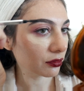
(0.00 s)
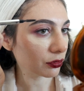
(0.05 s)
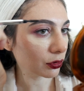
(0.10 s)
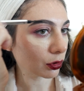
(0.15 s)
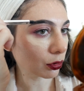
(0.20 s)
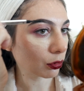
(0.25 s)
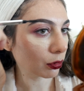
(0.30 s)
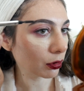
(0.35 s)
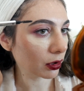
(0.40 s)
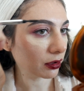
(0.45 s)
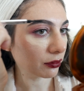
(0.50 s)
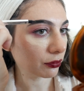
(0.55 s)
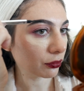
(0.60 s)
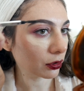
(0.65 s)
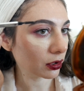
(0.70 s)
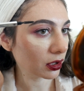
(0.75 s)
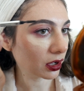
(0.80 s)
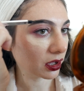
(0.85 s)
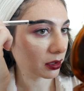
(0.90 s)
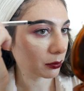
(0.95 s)
you're going
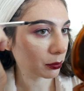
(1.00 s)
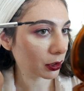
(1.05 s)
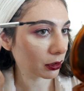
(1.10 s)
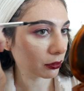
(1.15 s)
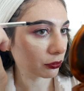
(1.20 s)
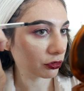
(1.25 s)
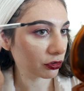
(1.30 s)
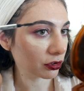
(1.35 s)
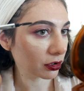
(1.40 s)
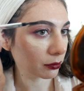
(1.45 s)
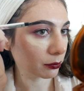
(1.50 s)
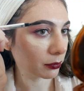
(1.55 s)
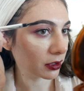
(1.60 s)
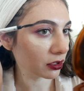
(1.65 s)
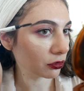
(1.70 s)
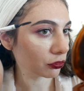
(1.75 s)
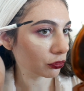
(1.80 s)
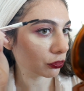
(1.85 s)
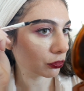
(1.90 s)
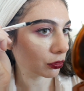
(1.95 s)
for the eyebrow gel,
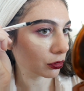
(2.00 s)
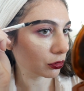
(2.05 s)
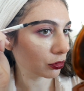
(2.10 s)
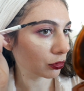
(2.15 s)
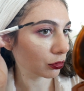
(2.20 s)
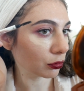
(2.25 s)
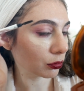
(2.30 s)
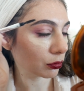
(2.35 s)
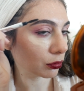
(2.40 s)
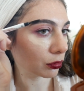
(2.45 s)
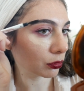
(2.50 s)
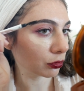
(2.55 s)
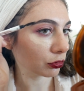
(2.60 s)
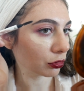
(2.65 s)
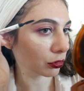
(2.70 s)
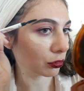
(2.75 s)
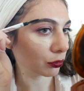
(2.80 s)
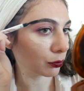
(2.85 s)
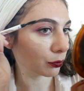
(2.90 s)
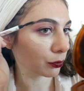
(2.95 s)
make sure to
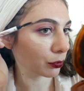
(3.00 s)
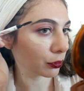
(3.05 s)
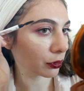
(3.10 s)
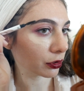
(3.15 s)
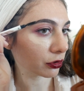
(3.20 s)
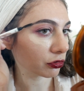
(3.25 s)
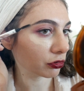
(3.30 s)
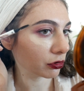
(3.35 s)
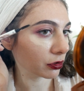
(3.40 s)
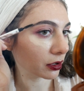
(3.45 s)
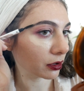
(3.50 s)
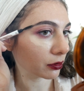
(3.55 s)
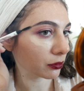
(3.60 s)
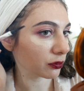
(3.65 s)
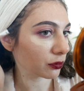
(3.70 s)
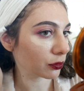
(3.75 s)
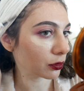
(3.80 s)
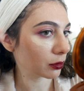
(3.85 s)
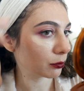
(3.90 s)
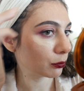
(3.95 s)
also brush it out
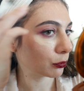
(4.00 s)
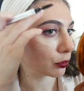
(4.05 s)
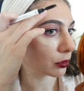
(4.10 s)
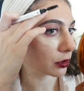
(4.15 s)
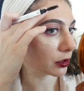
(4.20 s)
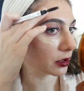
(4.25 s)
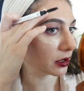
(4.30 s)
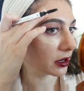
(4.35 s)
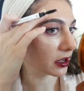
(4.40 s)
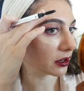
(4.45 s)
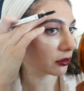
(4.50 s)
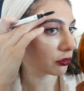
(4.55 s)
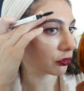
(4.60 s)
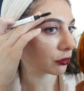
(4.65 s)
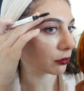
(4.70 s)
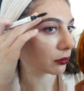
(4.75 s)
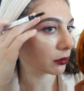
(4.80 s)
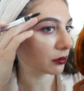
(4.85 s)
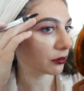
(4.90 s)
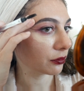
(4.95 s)
for a more
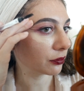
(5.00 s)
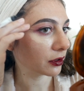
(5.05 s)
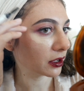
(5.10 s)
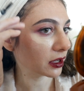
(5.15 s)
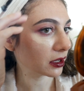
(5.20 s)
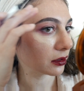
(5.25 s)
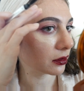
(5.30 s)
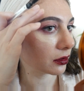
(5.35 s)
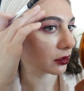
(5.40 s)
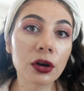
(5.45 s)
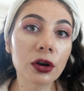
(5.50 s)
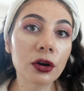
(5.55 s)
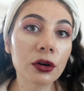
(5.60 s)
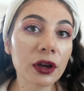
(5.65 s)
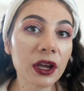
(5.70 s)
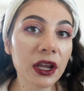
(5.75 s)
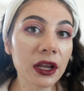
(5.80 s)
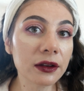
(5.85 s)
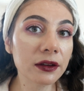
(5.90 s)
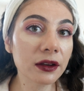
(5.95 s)
natural effect.
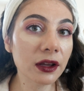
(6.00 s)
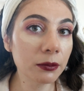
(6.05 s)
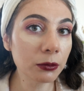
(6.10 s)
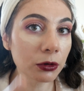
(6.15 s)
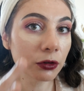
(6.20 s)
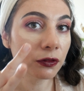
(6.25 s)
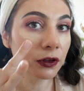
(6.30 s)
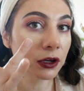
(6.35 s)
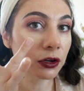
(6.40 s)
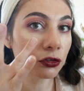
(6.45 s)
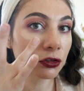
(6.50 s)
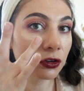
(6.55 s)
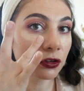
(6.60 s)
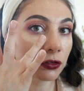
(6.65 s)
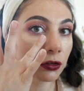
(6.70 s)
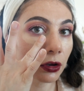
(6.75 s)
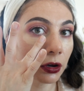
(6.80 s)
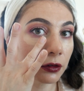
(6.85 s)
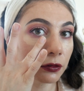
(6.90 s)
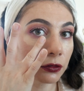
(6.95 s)
Okay, time to finish
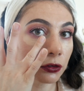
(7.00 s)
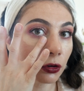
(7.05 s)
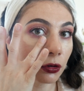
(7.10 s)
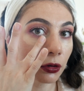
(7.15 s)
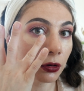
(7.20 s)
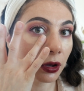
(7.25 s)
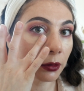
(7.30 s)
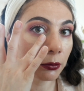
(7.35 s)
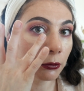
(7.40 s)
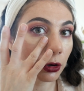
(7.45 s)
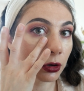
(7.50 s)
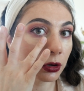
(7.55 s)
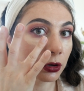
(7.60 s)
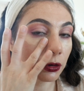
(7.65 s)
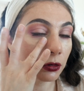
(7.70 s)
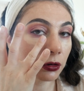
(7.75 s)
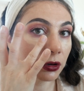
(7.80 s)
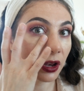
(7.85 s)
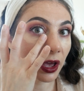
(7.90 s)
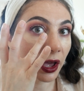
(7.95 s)
this off. So I'm going
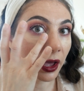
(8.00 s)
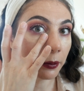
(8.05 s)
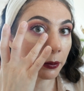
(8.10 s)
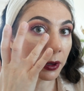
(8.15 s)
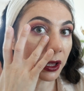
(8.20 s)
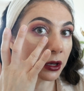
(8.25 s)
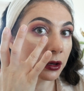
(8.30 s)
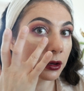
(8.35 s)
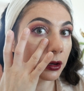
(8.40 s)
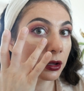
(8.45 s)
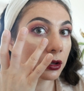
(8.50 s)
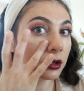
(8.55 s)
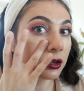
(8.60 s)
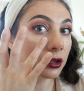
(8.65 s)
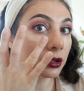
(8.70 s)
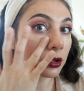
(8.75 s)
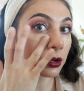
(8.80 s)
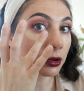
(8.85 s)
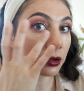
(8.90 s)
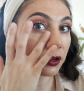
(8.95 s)
to dab in
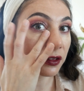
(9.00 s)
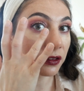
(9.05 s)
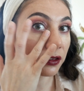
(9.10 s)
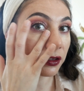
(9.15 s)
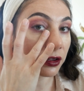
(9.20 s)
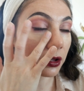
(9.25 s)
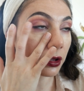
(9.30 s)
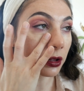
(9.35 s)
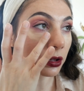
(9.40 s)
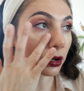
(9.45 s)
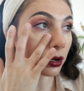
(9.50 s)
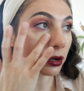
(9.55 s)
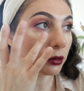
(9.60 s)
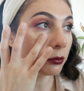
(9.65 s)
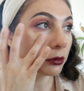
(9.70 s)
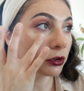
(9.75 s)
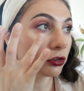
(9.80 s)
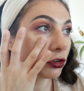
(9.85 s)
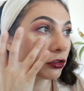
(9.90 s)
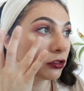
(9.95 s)
the concealer,
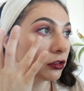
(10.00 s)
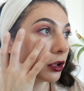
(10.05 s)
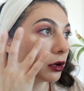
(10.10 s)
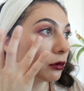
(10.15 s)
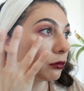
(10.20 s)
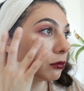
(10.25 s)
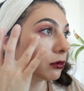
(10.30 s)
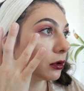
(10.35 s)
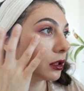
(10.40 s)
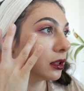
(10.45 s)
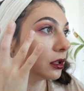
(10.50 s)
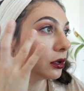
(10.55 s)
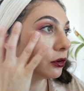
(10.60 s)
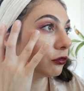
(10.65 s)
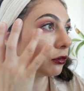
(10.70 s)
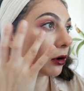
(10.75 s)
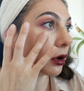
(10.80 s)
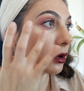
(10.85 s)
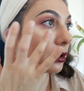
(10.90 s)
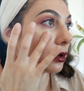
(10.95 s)
which is now really
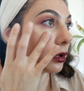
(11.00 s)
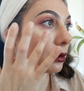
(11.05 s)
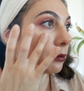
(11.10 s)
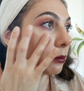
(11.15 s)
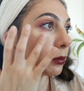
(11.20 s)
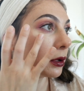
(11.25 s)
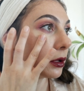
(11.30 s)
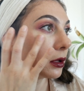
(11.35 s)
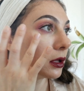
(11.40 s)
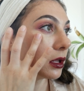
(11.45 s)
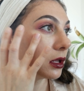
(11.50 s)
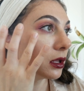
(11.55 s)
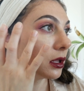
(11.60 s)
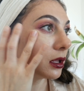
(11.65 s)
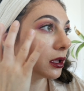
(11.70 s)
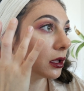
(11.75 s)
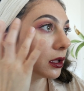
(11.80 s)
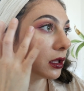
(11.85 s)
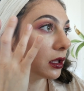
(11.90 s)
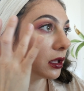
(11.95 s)
dried up,
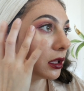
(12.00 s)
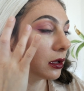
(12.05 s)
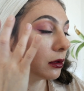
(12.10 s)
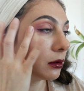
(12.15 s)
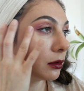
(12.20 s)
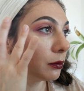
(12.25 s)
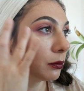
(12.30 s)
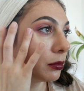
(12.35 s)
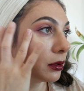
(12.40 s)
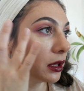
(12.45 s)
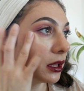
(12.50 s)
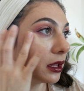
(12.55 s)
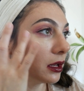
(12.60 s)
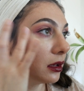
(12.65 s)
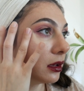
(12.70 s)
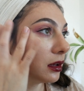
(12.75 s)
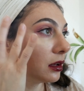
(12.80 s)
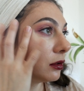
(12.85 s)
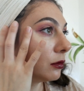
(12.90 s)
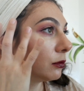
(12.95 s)
and
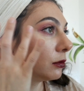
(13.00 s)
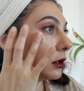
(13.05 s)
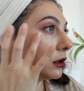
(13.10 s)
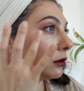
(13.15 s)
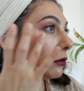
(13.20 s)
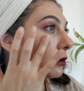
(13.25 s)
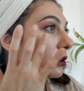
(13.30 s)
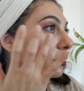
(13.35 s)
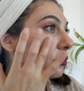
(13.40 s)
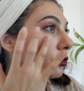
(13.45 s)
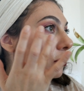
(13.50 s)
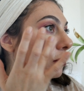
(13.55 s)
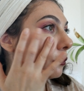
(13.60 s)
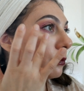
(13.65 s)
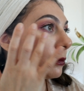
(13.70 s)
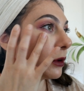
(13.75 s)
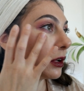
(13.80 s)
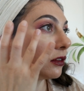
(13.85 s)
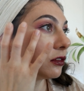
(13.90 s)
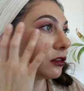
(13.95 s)
blend it with the rest of
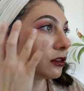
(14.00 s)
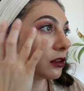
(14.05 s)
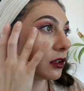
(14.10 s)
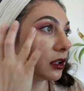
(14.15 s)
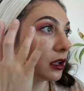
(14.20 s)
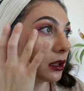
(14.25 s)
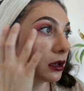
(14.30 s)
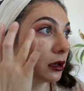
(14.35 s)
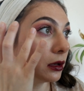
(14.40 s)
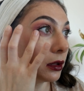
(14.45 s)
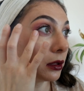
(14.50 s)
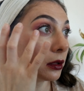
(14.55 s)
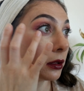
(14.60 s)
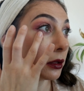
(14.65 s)
my skin.